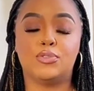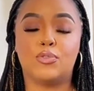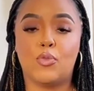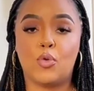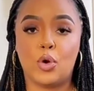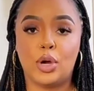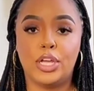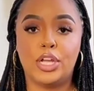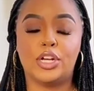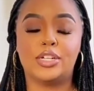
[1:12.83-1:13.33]

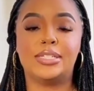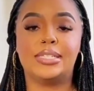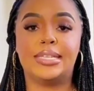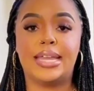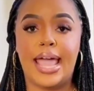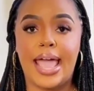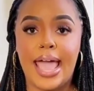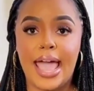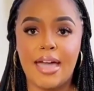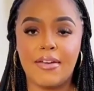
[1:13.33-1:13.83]
It was
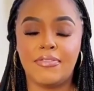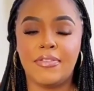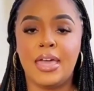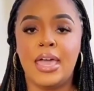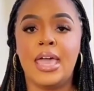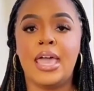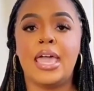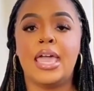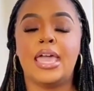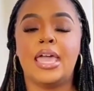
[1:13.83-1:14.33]
there that she
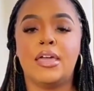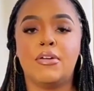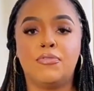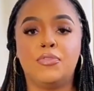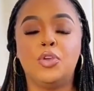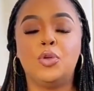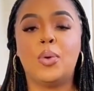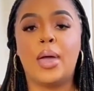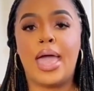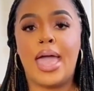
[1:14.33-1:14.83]
first met
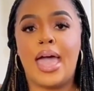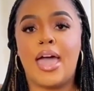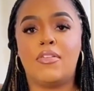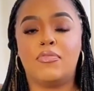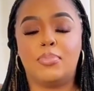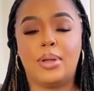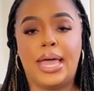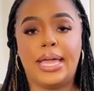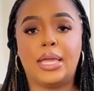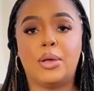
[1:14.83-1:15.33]
an
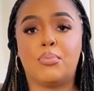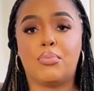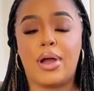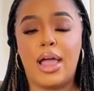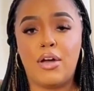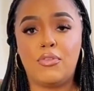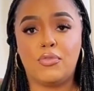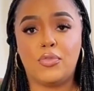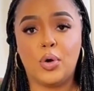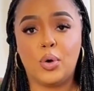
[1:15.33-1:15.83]
Equatorial
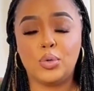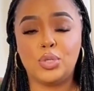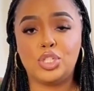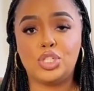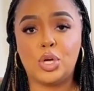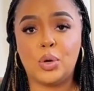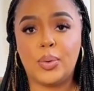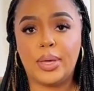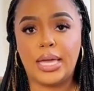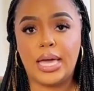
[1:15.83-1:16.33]

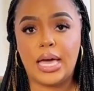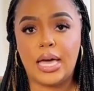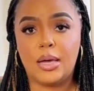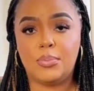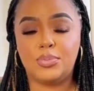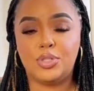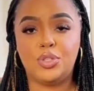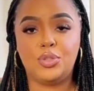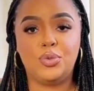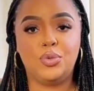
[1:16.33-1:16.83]
diplomat's wife who
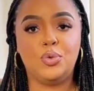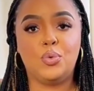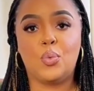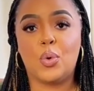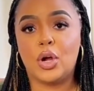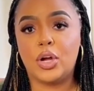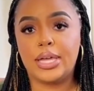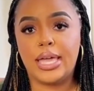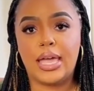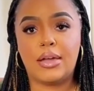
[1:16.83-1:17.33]

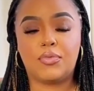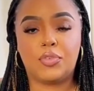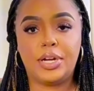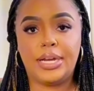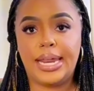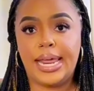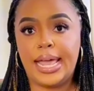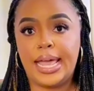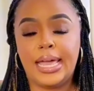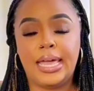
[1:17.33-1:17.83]
encouraged her to
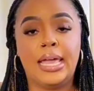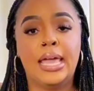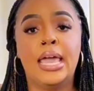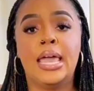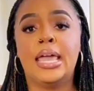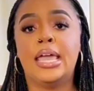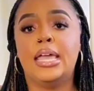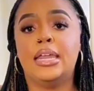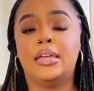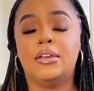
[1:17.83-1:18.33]
consider
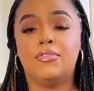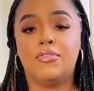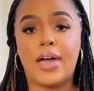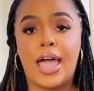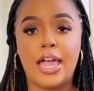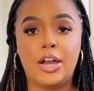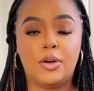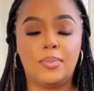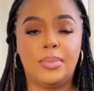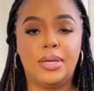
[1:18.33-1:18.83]
expanding
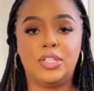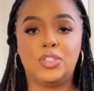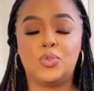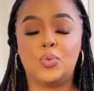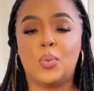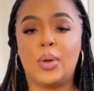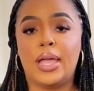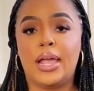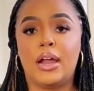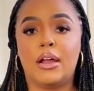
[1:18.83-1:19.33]
her trade
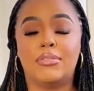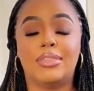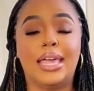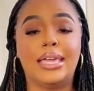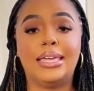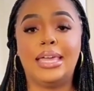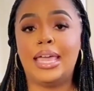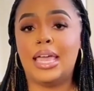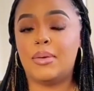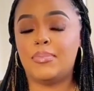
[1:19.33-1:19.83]
into
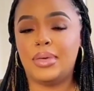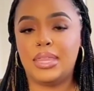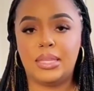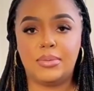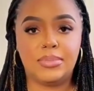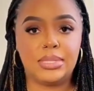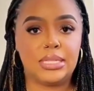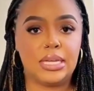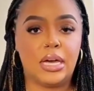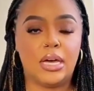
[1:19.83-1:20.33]
Central
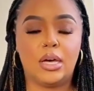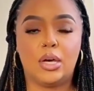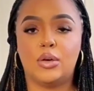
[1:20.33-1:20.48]
Africa.